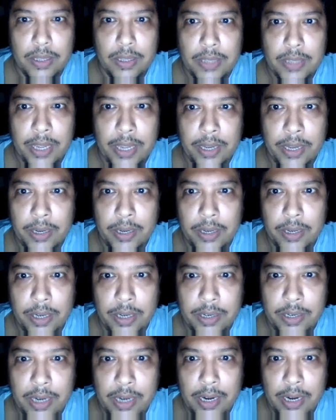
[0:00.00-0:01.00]
Then
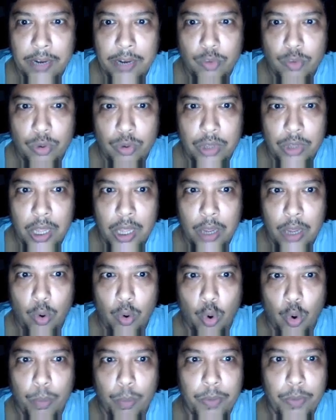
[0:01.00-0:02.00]
it connects with the
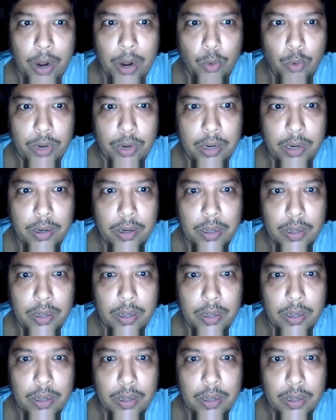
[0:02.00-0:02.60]
home router,